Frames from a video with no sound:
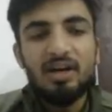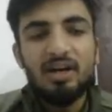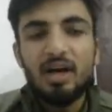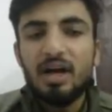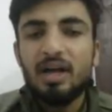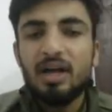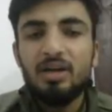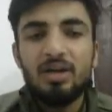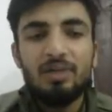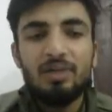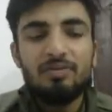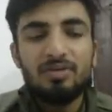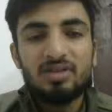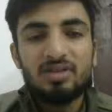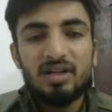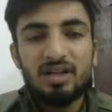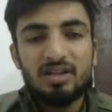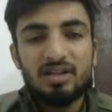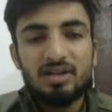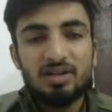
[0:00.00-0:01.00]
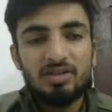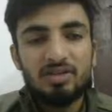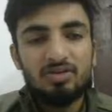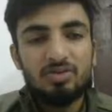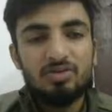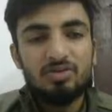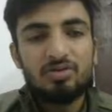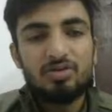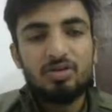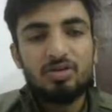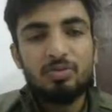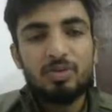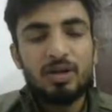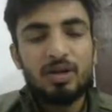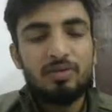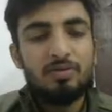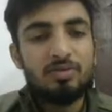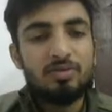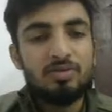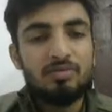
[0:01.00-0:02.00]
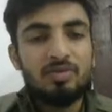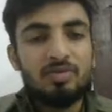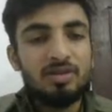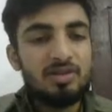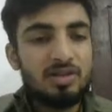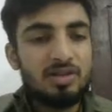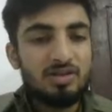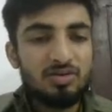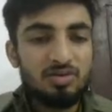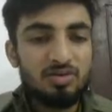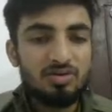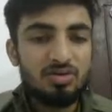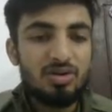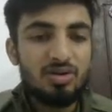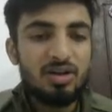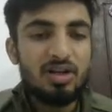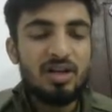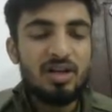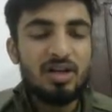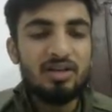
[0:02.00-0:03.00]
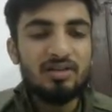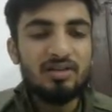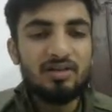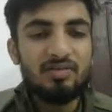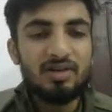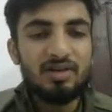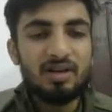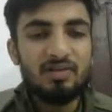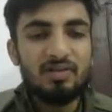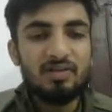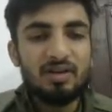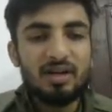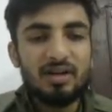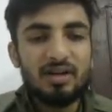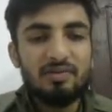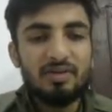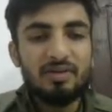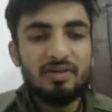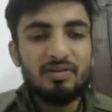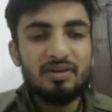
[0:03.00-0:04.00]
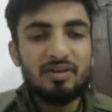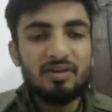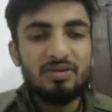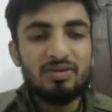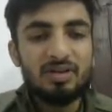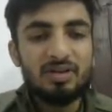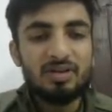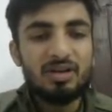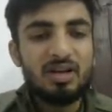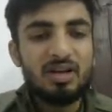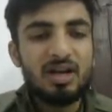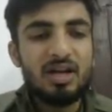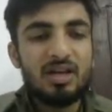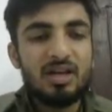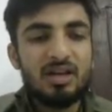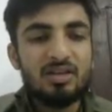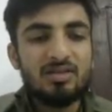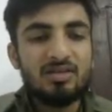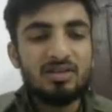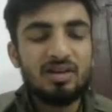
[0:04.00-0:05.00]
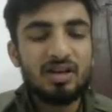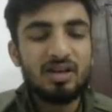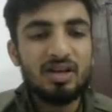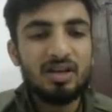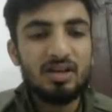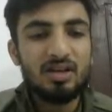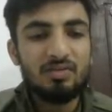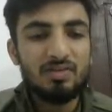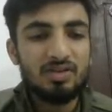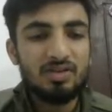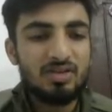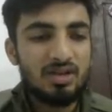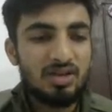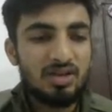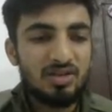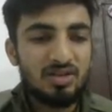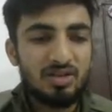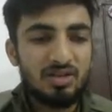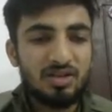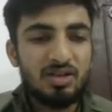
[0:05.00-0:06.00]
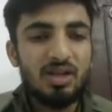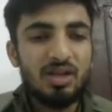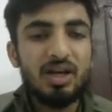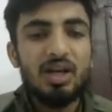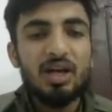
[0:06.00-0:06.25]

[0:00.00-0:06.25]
Again, you have to select the resource group. You have to which resource to utilize and whatever. Right? We were using try yesterday. Which reason?